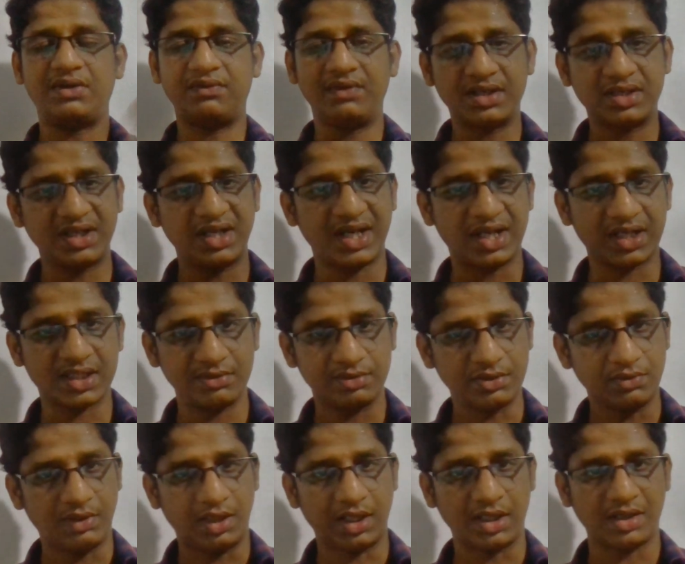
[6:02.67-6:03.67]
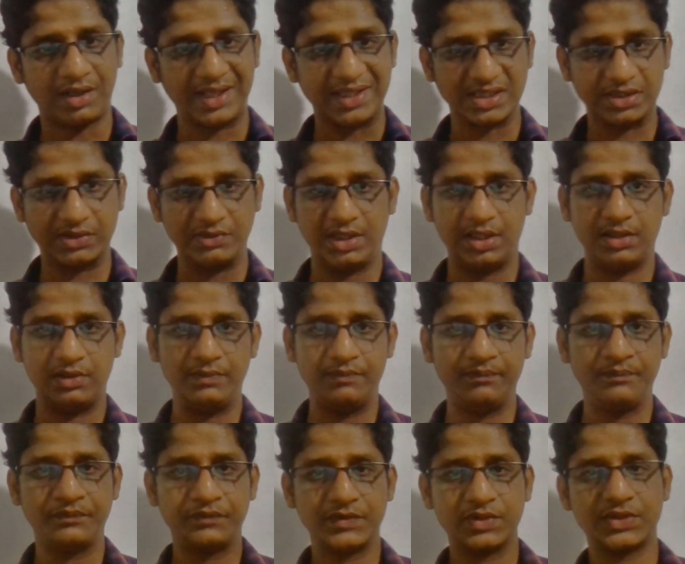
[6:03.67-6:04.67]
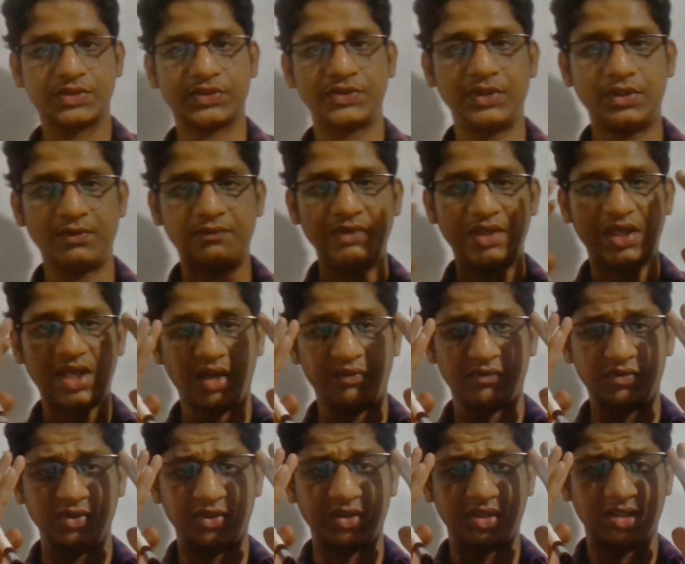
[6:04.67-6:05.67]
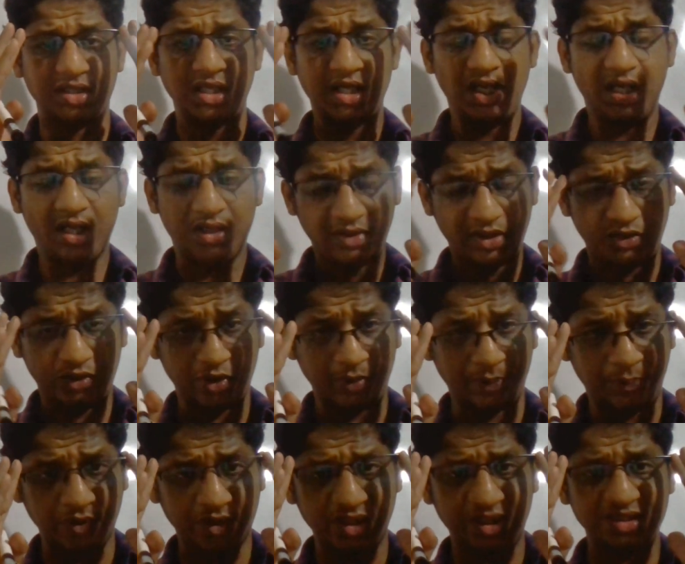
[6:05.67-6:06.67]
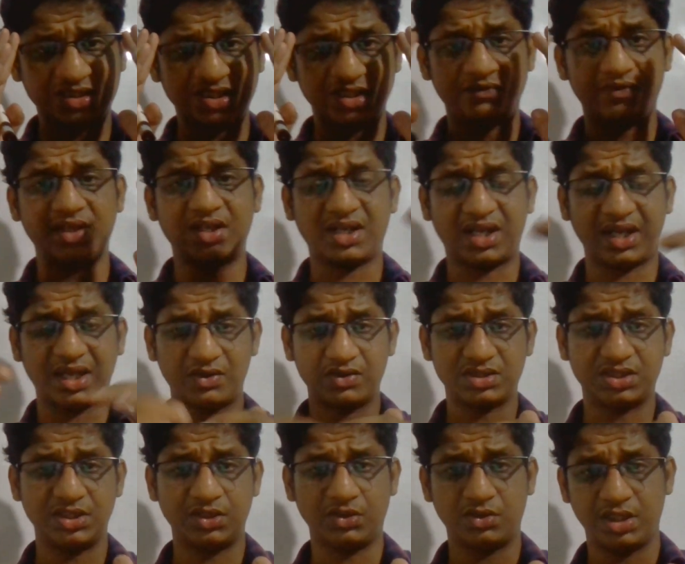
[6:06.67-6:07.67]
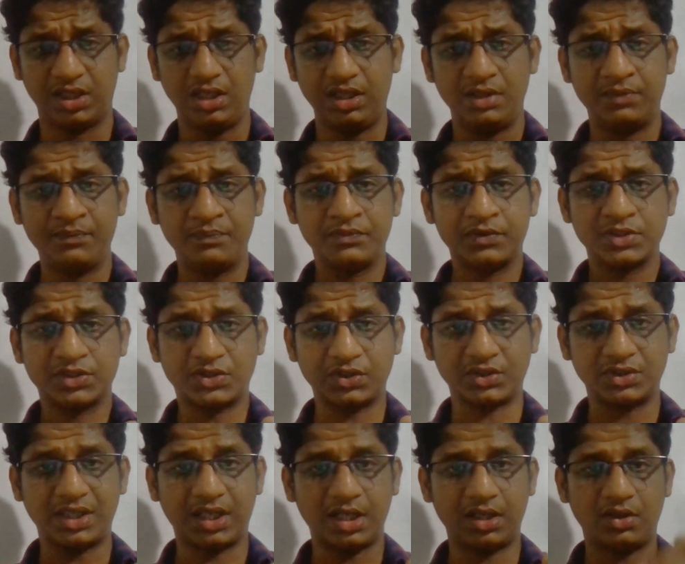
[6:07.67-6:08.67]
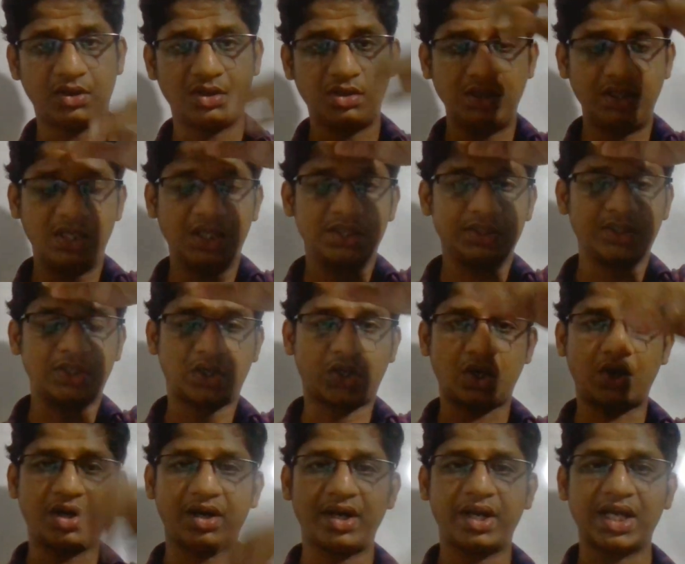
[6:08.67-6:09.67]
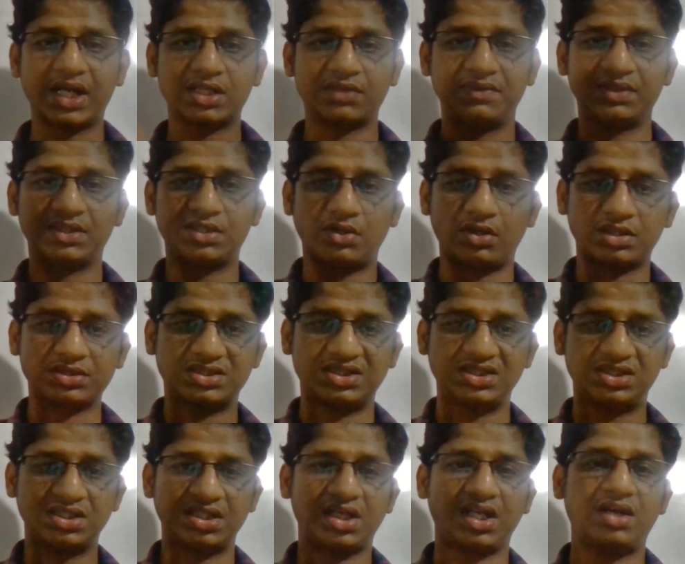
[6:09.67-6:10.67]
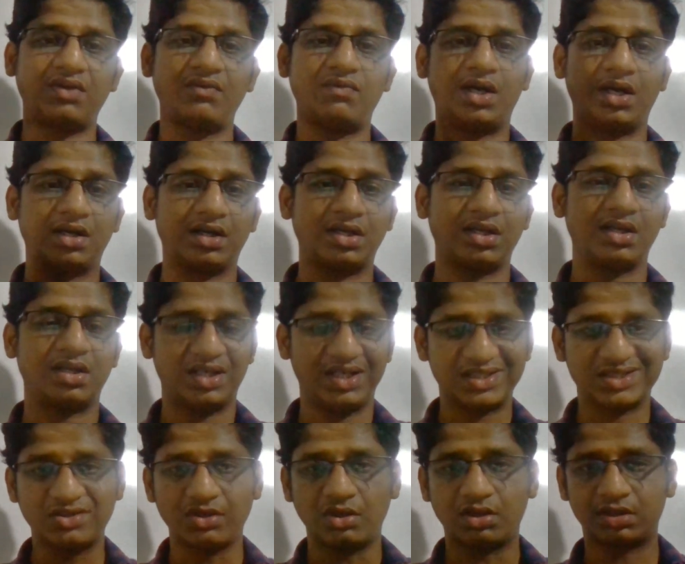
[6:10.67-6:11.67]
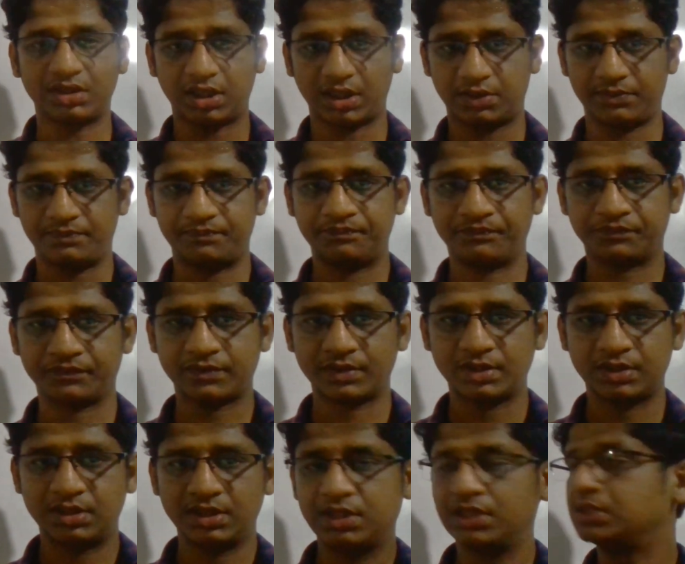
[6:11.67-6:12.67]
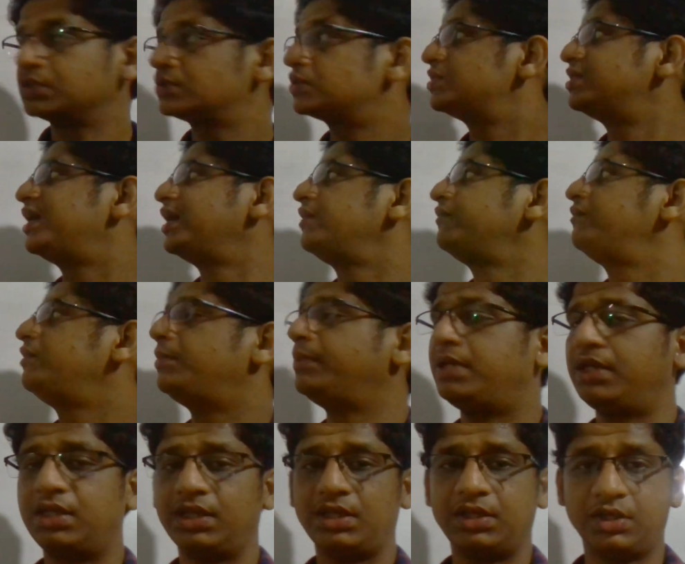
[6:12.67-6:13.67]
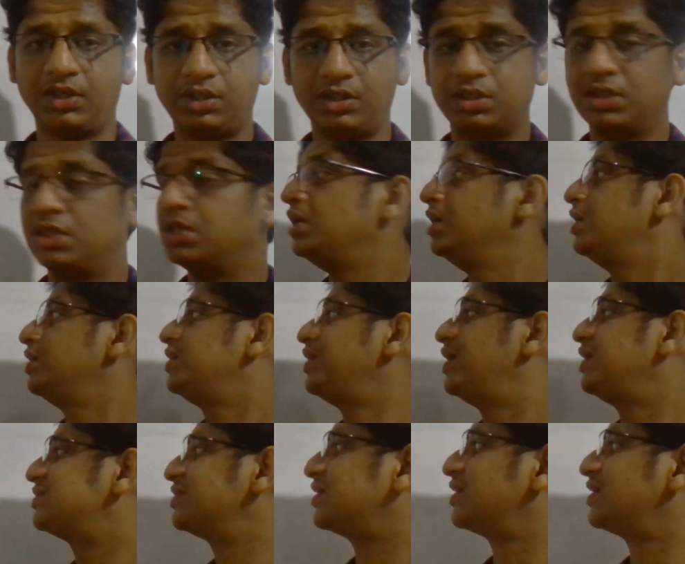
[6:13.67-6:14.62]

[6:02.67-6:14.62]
will react with water as well. So we have to put in somewhere kerosene oil so that no the contact with the oxygen and water is not there. So that will be no, that's